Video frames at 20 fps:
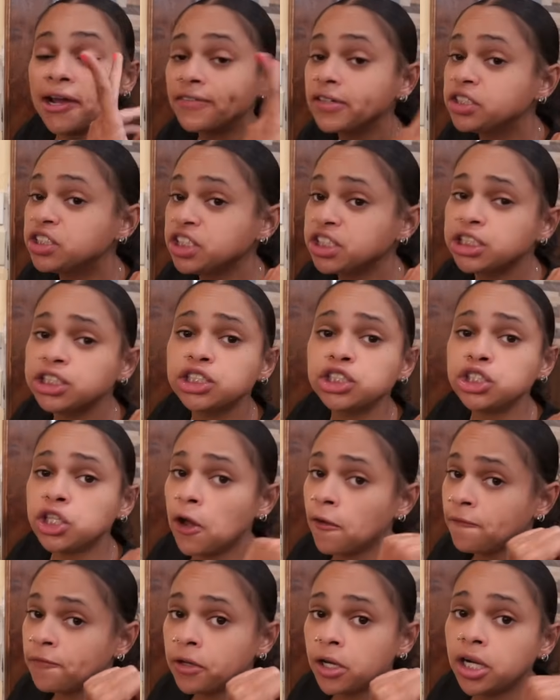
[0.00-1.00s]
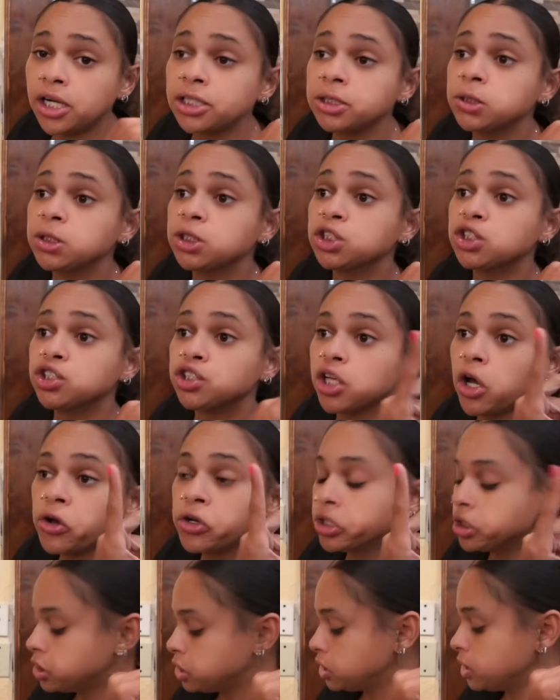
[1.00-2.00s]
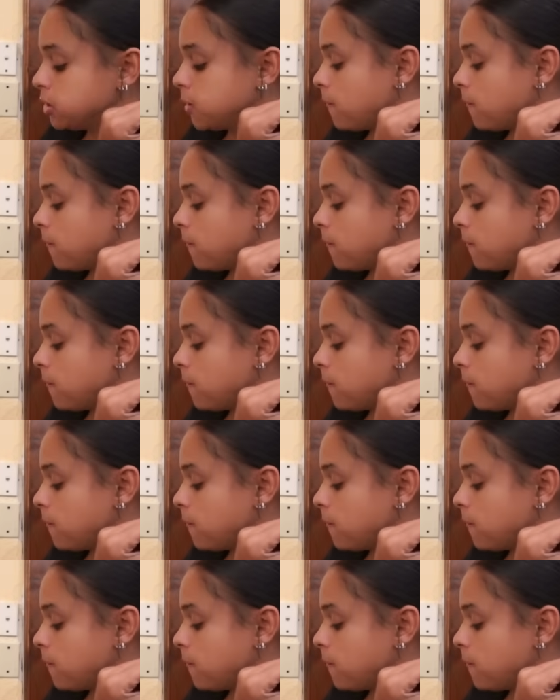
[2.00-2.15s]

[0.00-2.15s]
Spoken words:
Everything so far is so good.